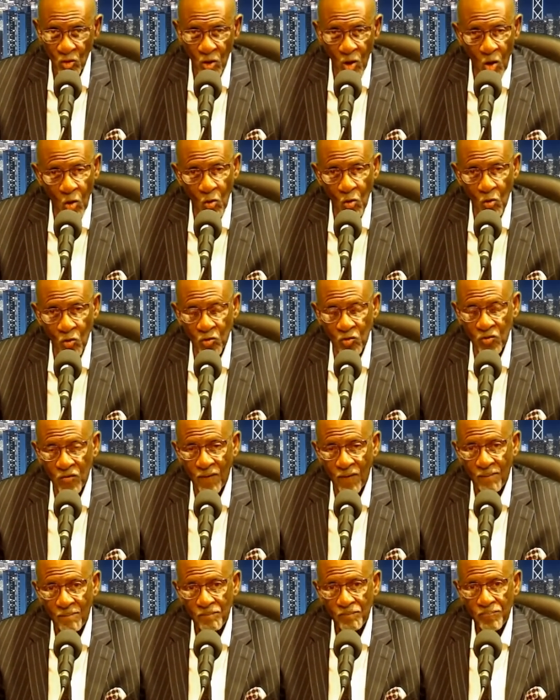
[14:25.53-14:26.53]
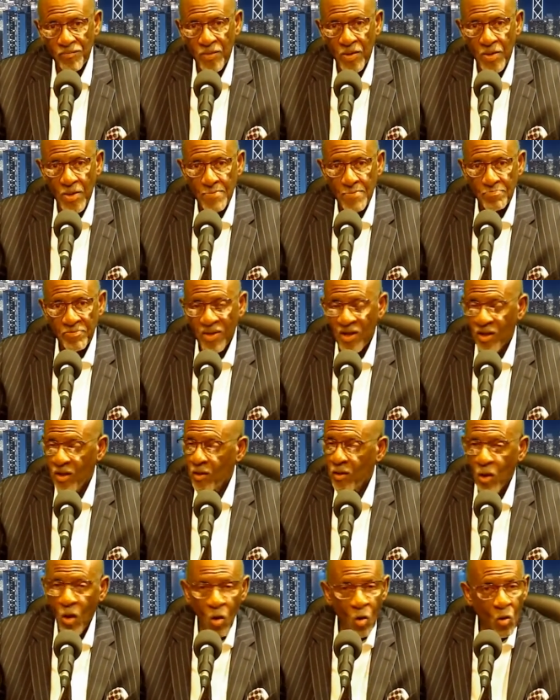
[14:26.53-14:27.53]
laws. There are
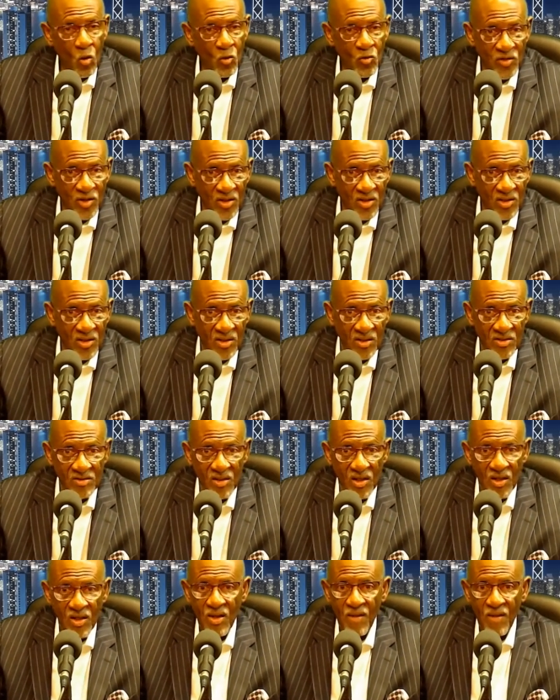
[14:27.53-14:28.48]
laws in this.